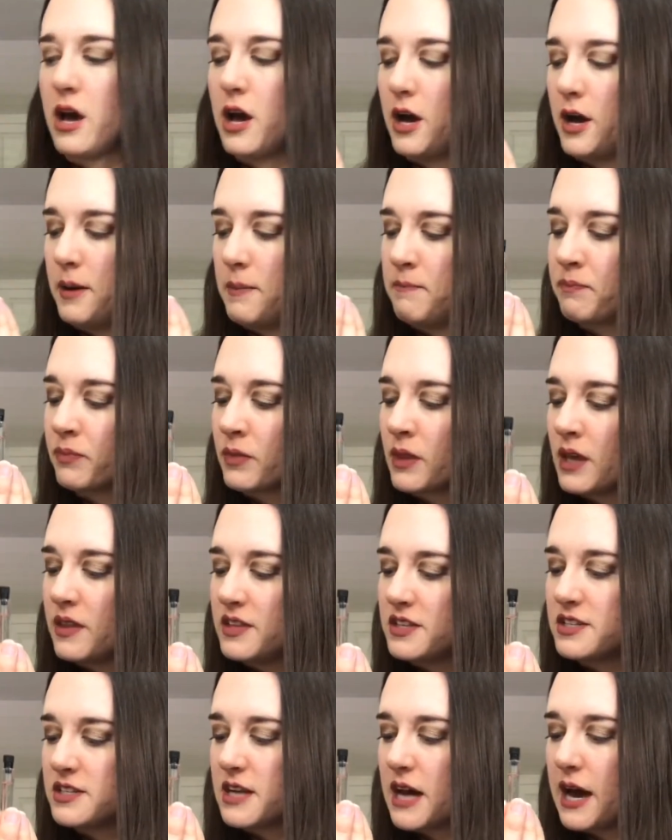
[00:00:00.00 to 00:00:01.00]

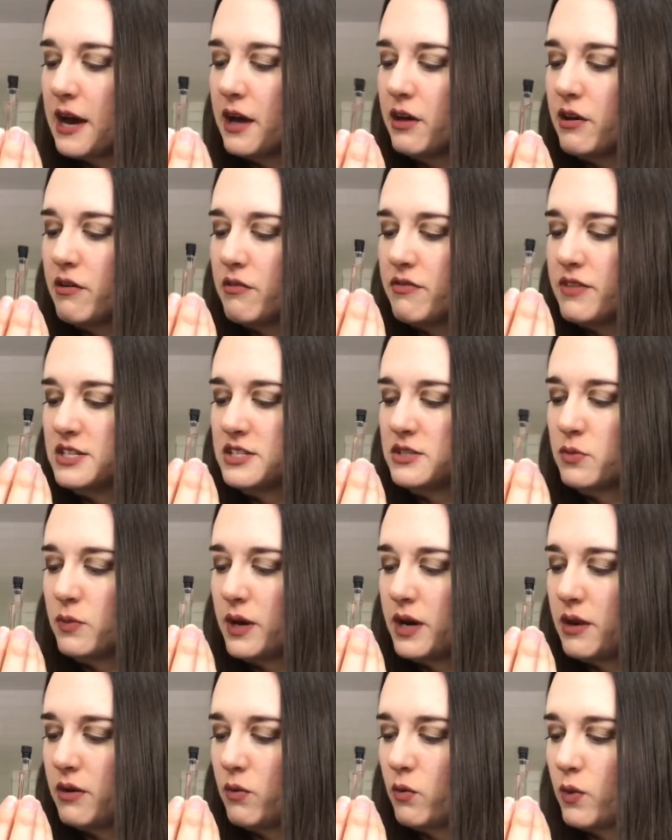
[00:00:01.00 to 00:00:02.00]
The style of this
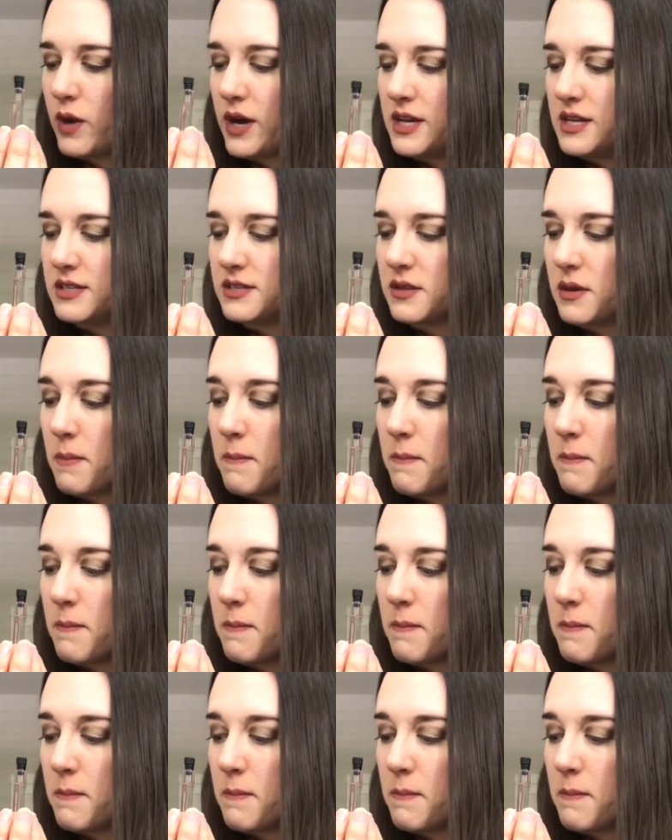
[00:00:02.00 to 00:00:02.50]
one was